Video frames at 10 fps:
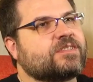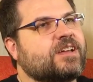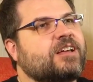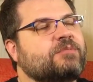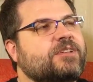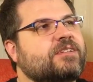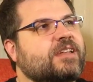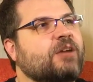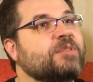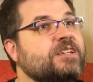the time, and
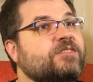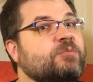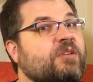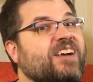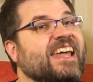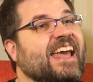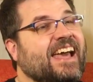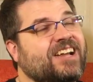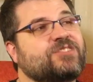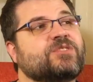how many of them have I
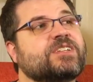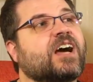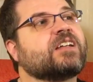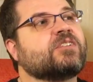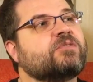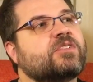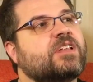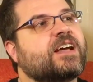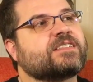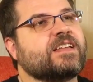actually gotten over the
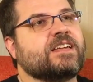last